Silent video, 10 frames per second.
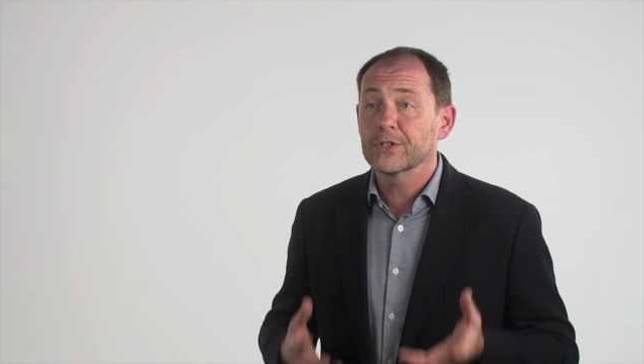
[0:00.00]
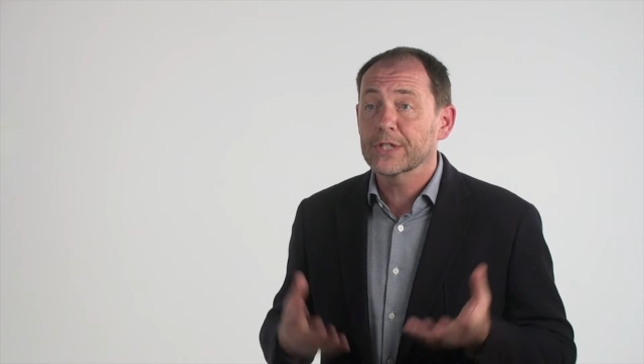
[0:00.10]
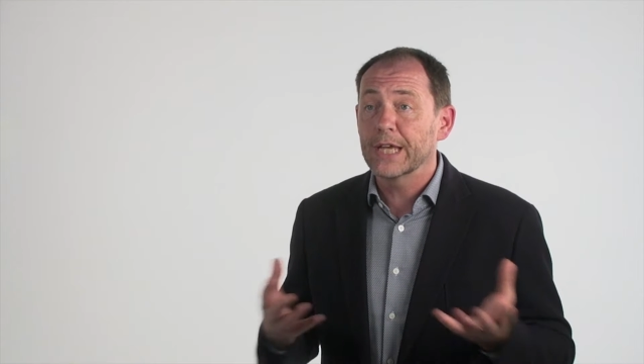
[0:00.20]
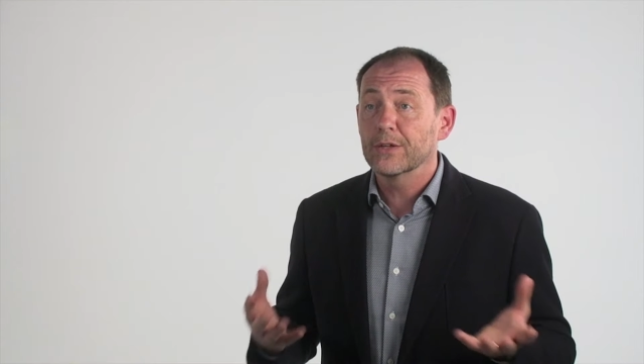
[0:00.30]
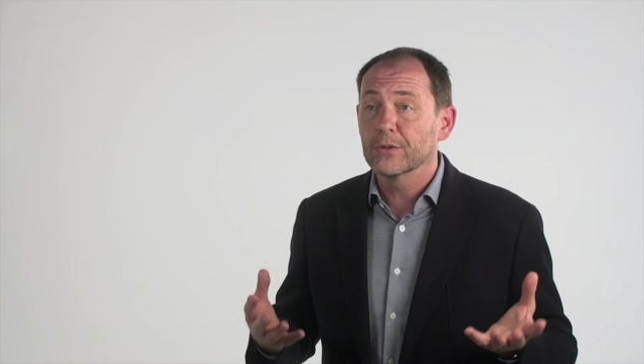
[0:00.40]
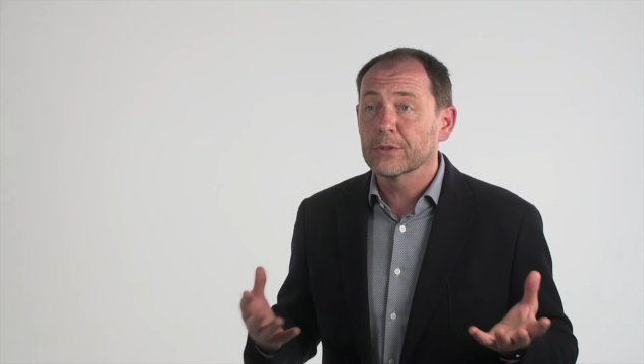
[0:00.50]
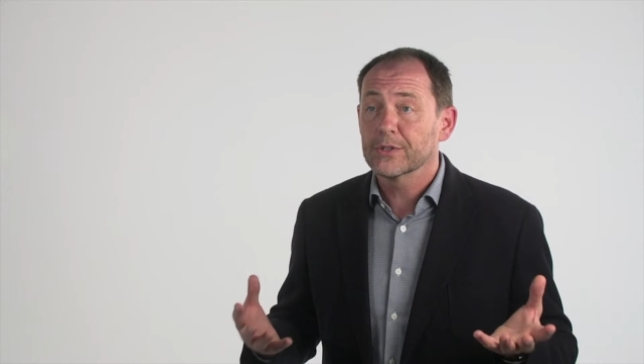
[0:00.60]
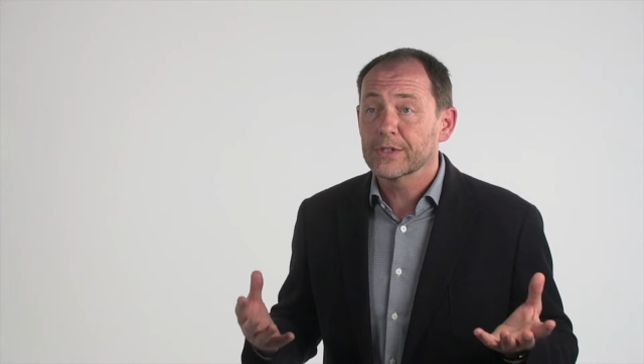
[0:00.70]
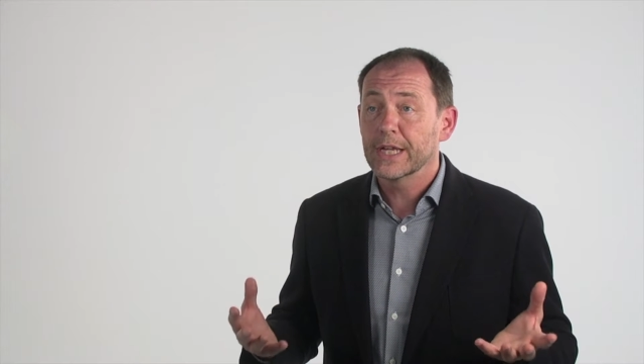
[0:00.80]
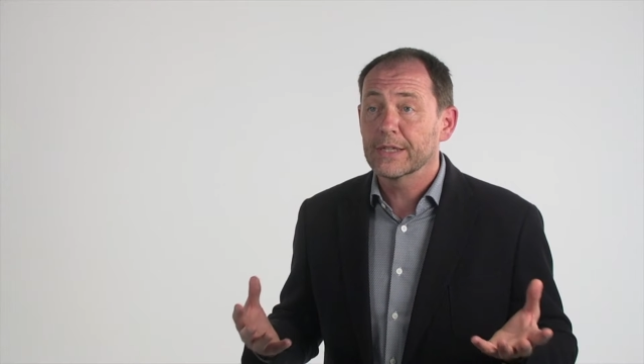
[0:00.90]
schedules
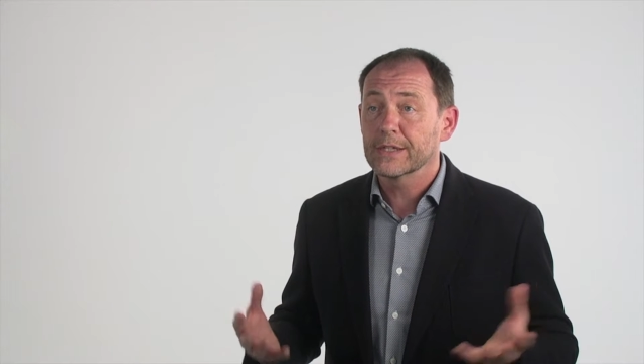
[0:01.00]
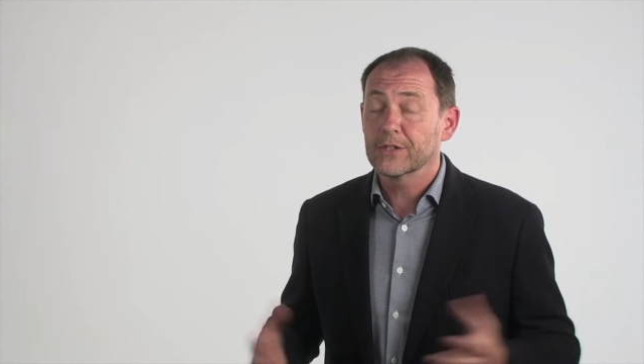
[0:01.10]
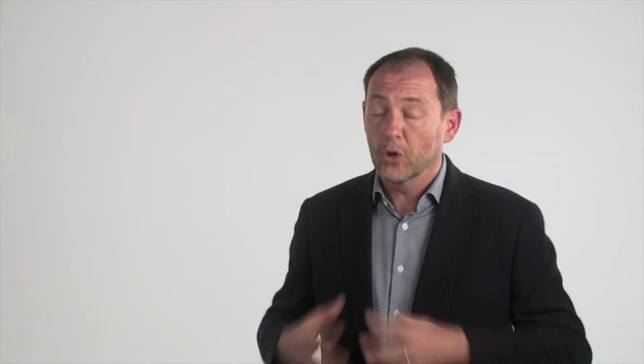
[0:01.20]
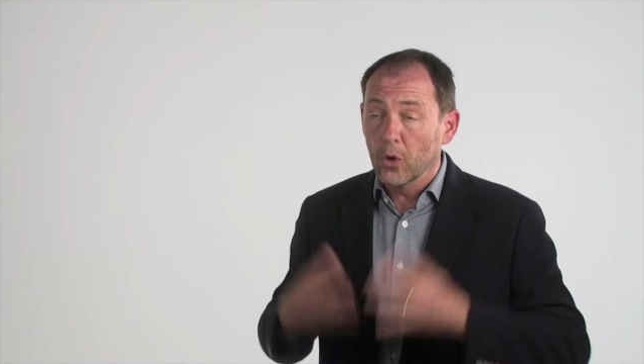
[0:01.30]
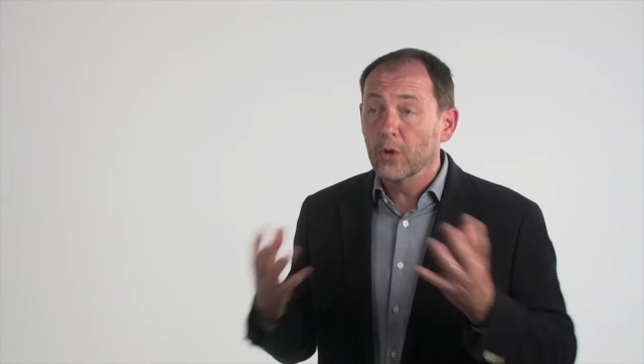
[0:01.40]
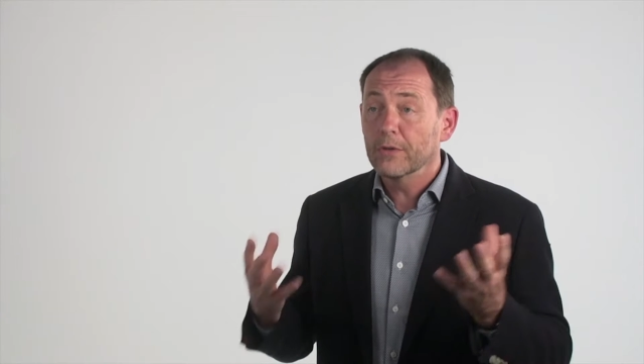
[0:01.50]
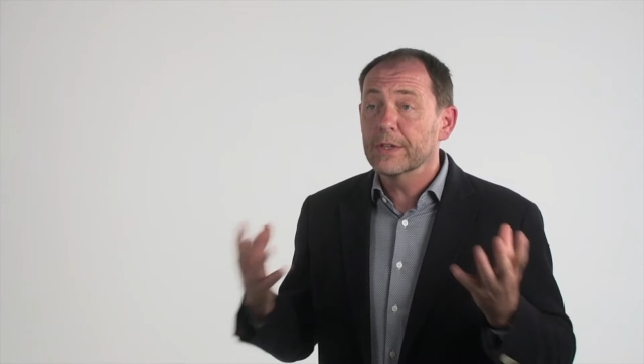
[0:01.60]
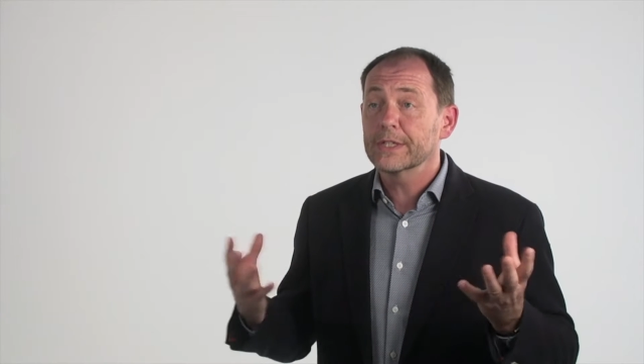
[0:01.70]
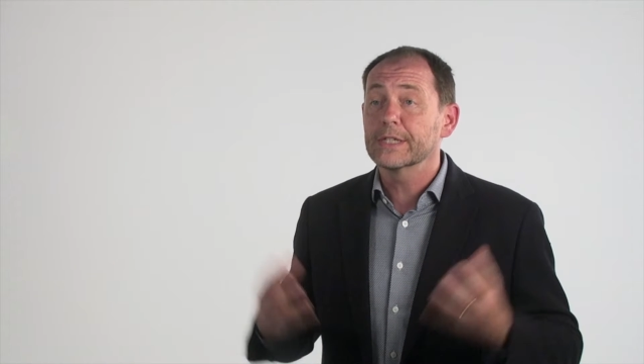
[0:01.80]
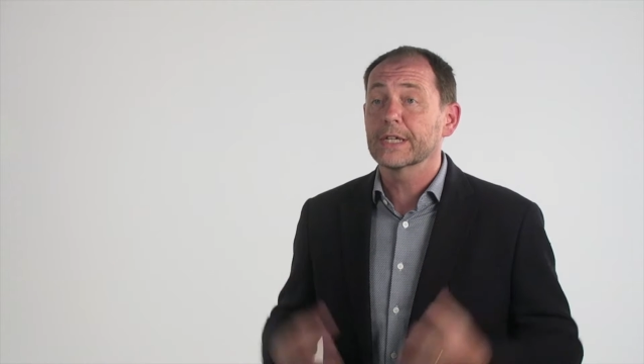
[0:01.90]
and sensors, all of
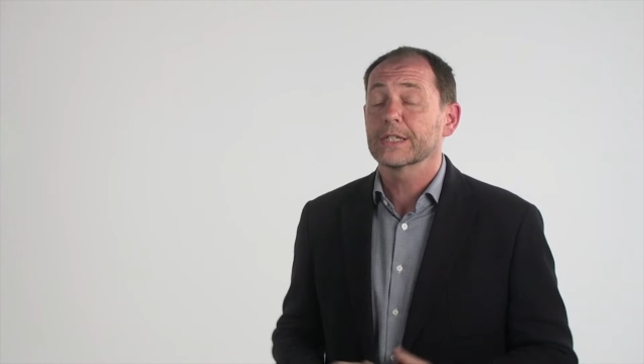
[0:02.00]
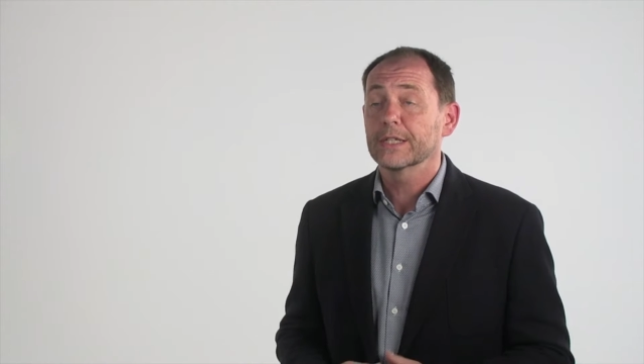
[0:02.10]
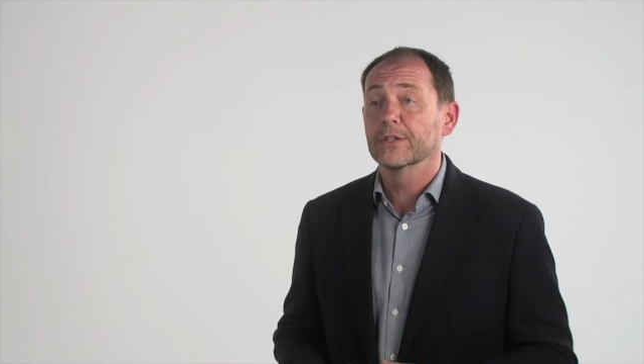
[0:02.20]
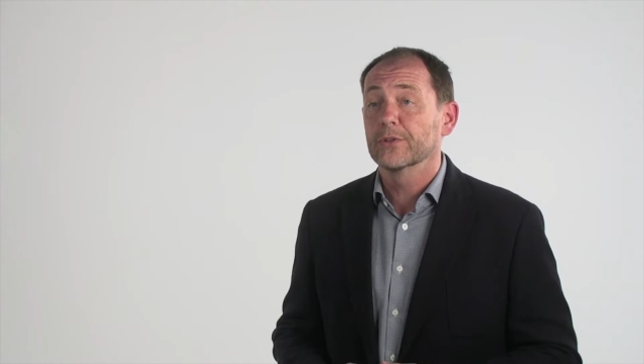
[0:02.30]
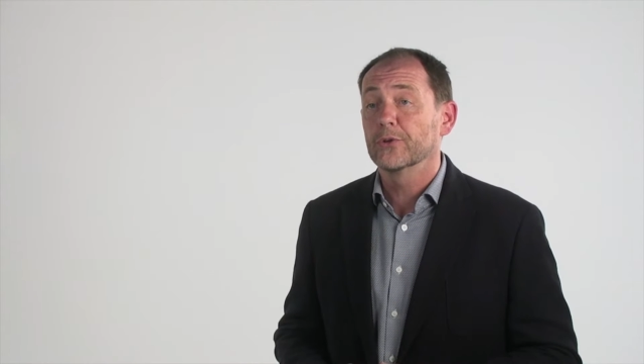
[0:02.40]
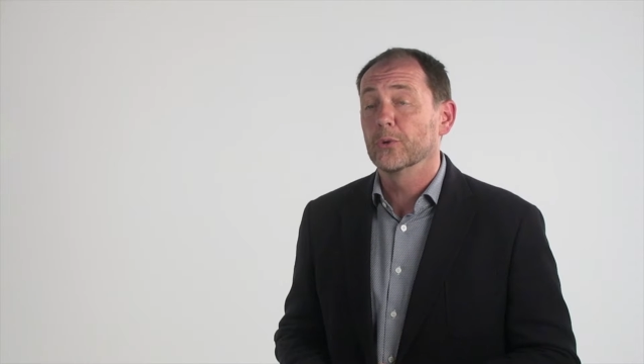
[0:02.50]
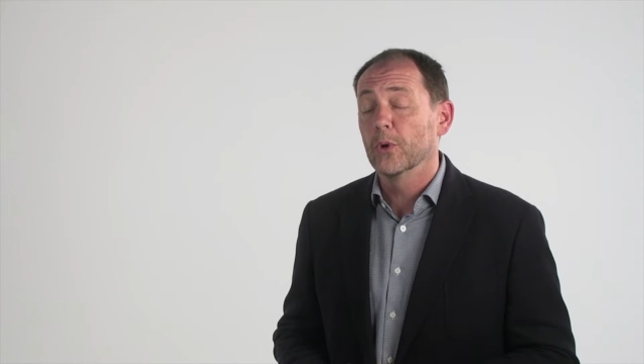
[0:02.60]
this is actually done through